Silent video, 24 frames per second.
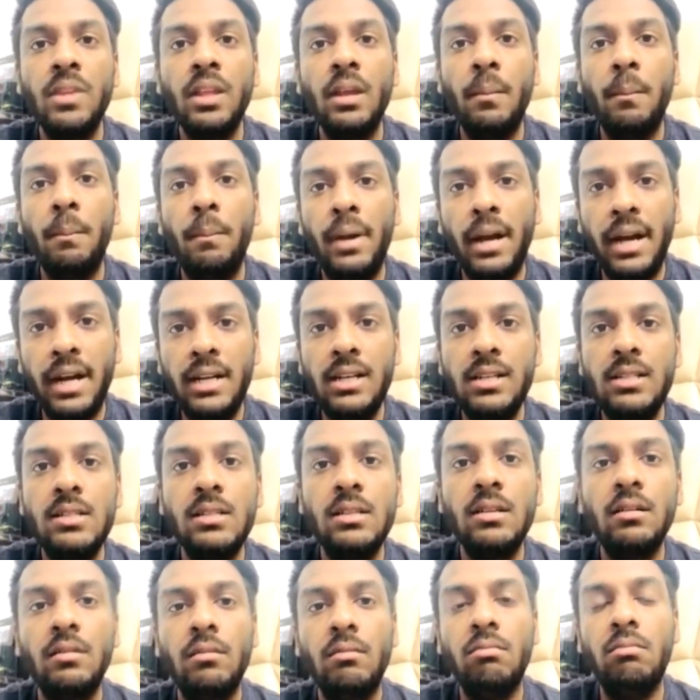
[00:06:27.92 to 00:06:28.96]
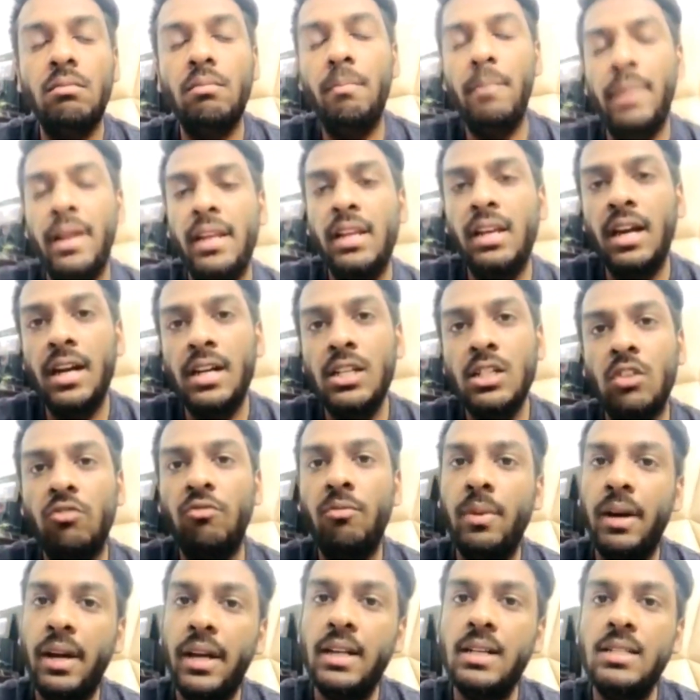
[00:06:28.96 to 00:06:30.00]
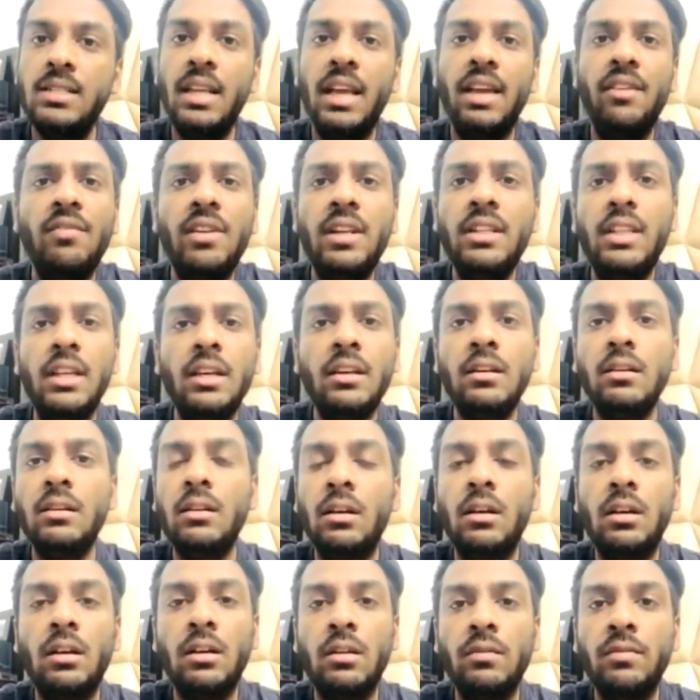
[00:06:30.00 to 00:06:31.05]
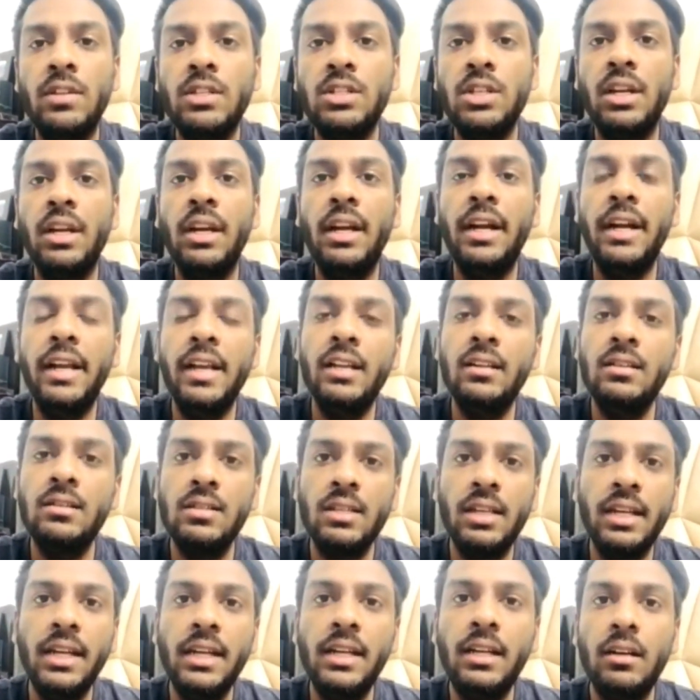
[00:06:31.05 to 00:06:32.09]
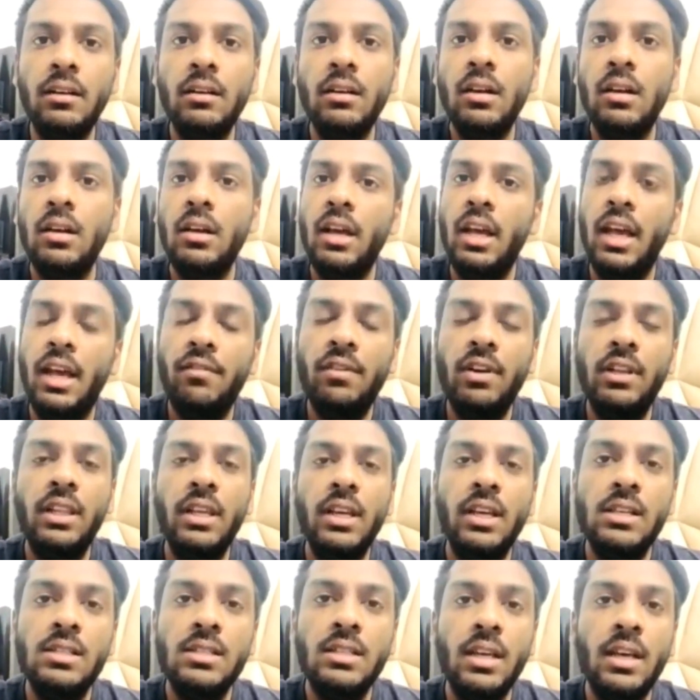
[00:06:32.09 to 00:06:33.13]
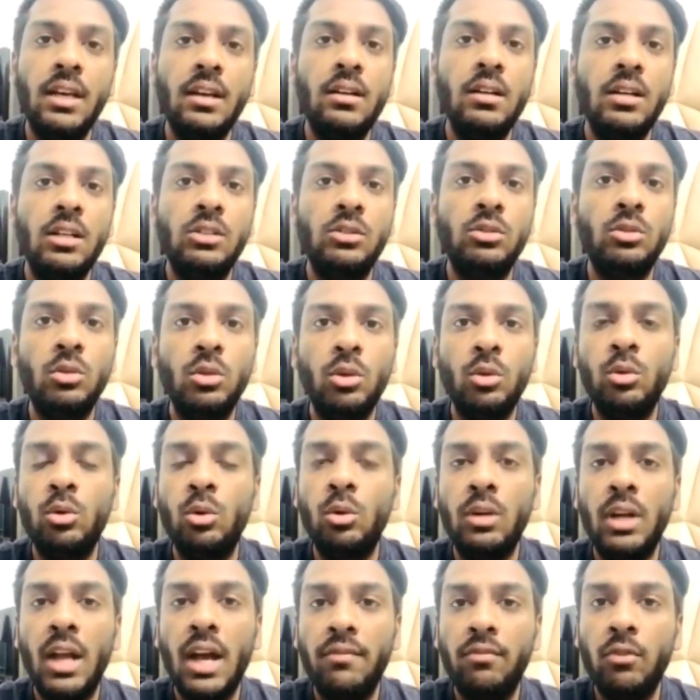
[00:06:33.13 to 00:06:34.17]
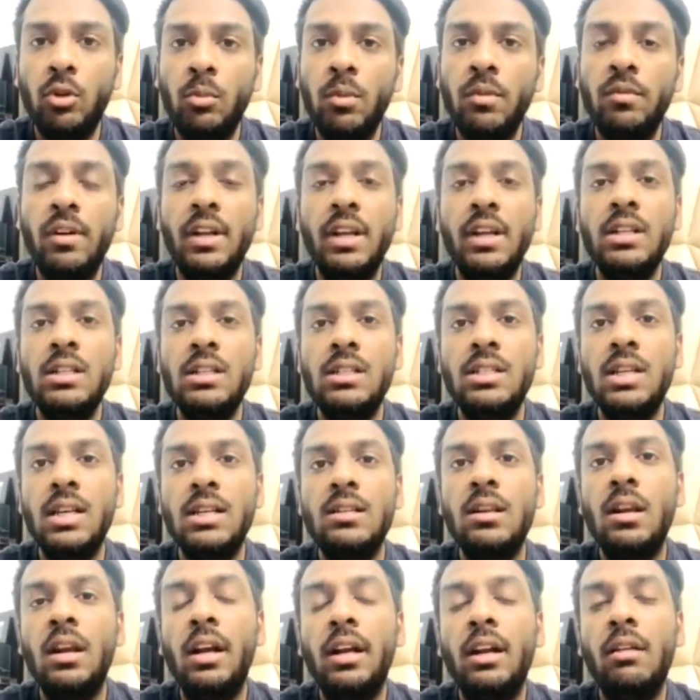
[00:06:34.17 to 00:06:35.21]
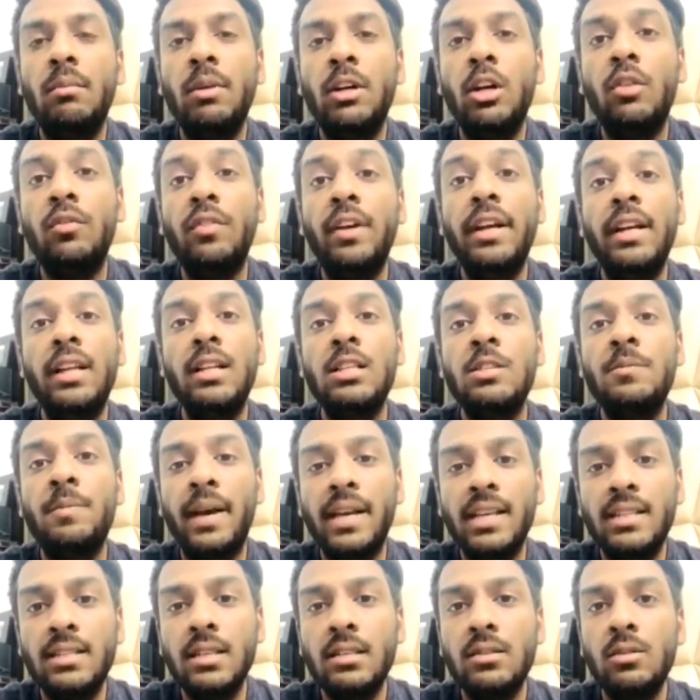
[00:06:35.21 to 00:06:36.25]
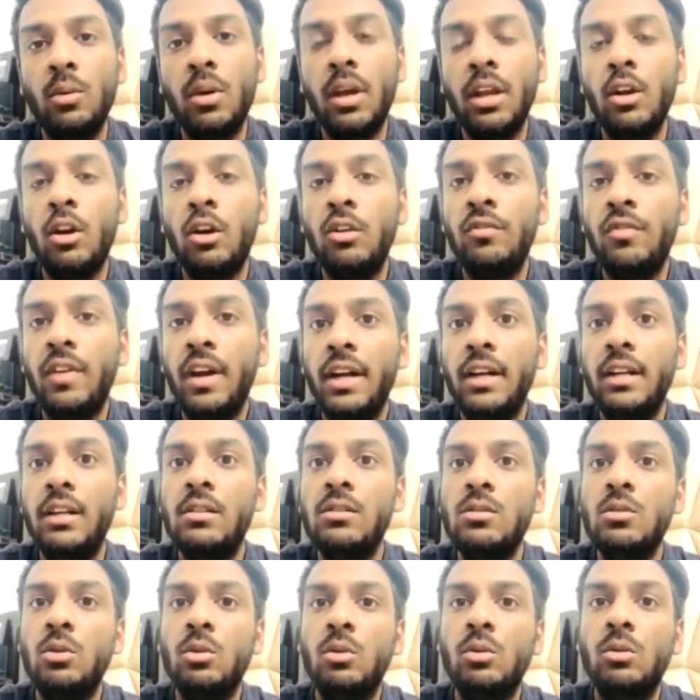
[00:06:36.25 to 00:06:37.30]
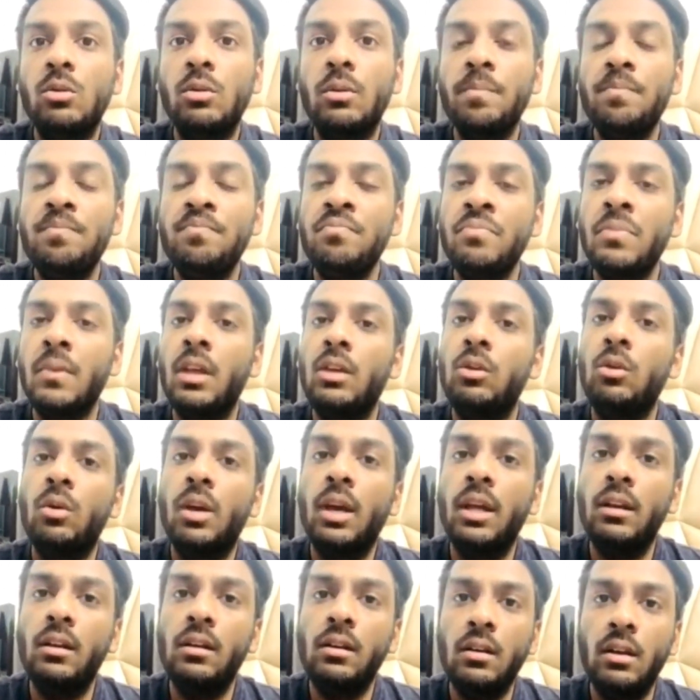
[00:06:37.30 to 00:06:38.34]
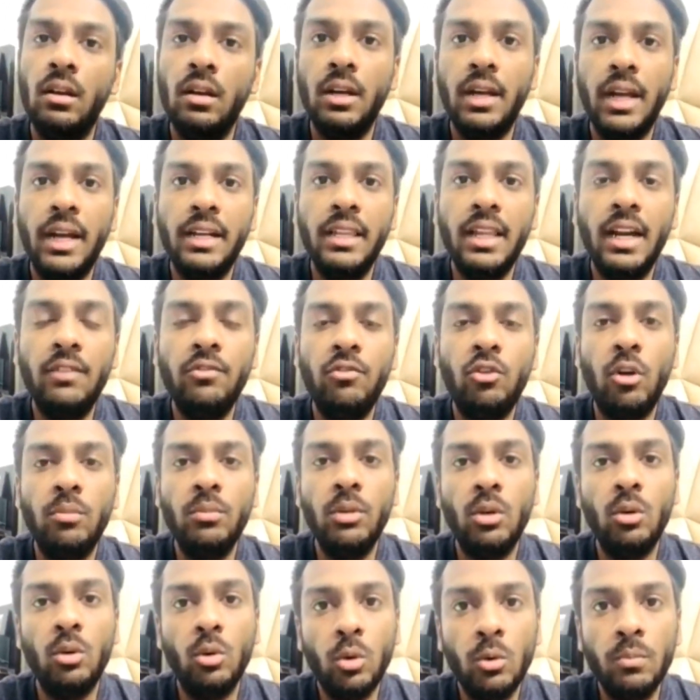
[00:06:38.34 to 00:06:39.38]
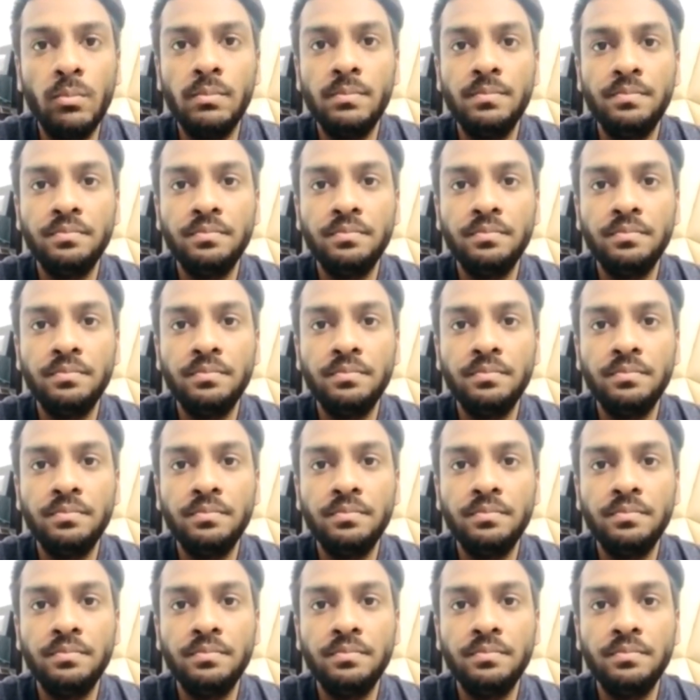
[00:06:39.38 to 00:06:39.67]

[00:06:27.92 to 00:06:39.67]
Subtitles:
breads, many kinds of breads, everything which an Indians eat, everything is there. So you don't have to be worried. Just a little bit of Indian spices you cannot find here, so you can get that from your home.